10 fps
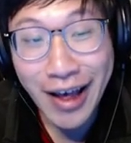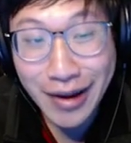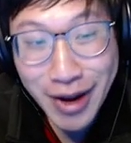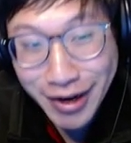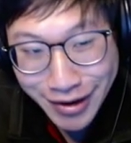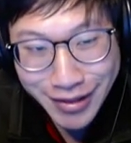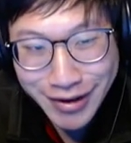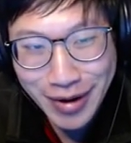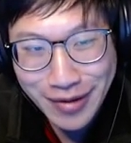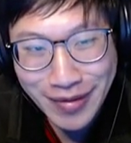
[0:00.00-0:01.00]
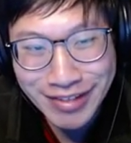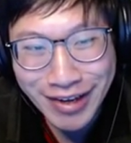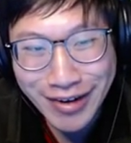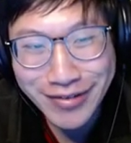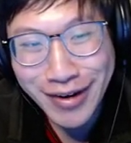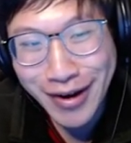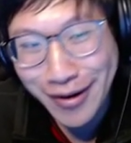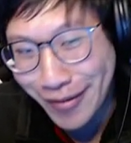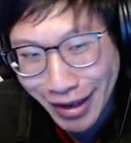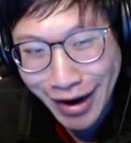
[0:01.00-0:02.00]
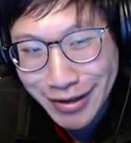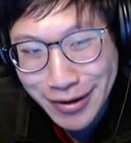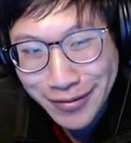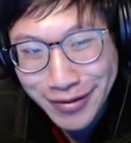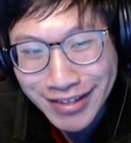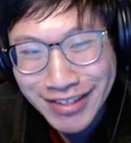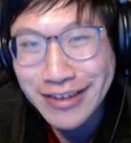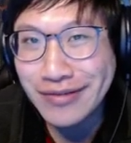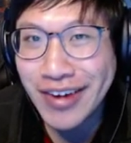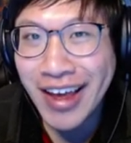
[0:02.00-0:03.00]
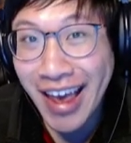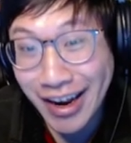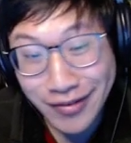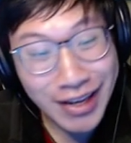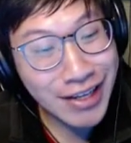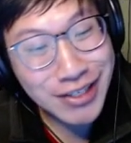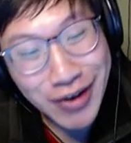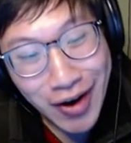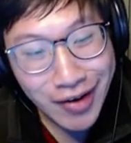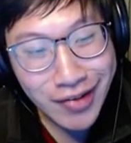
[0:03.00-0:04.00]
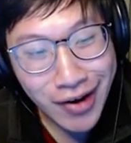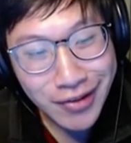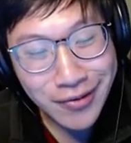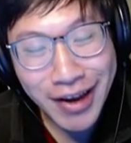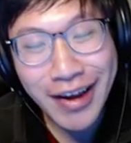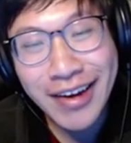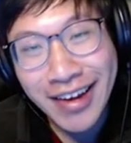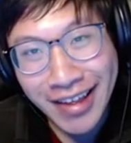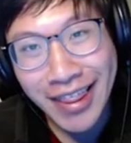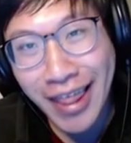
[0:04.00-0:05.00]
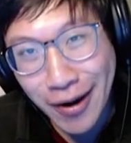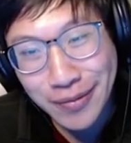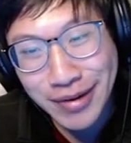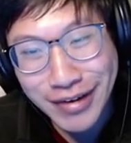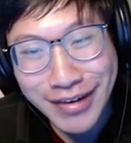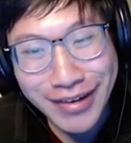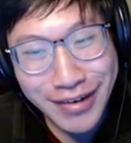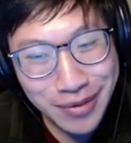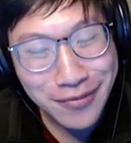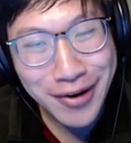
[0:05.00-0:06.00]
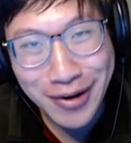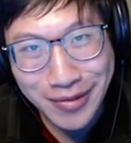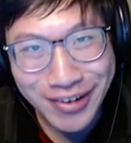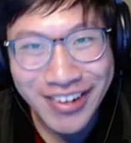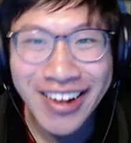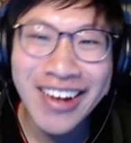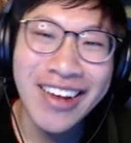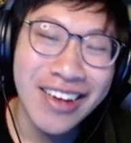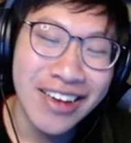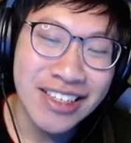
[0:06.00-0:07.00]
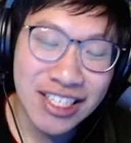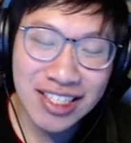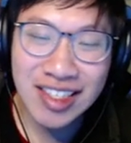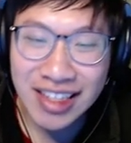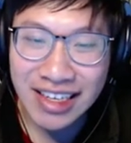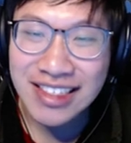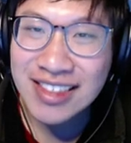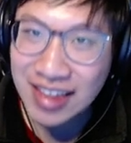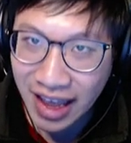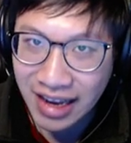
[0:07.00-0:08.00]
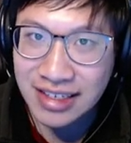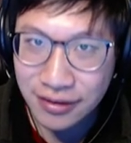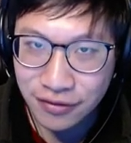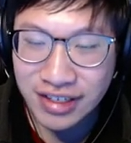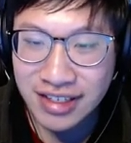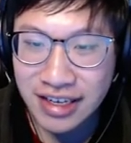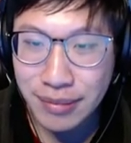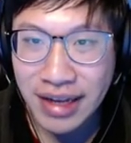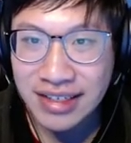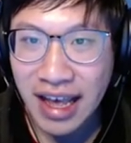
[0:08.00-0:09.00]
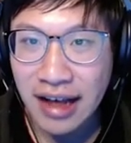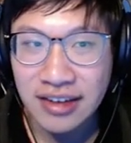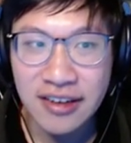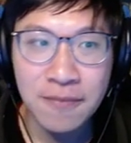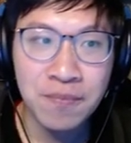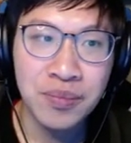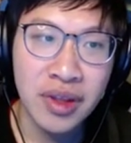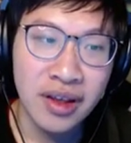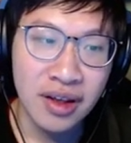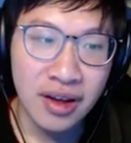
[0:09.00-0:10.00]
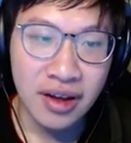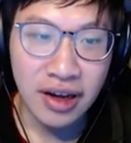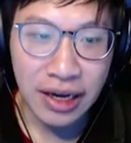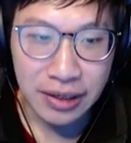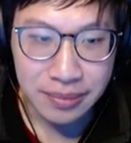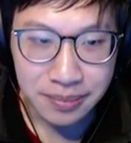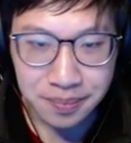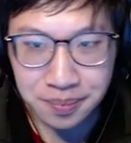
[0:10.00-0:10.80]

I'm not gonna think about myself. What can I do for the team? And if I get strong along the way, that would be preferable. It's just this like slight difference in mentality. Um,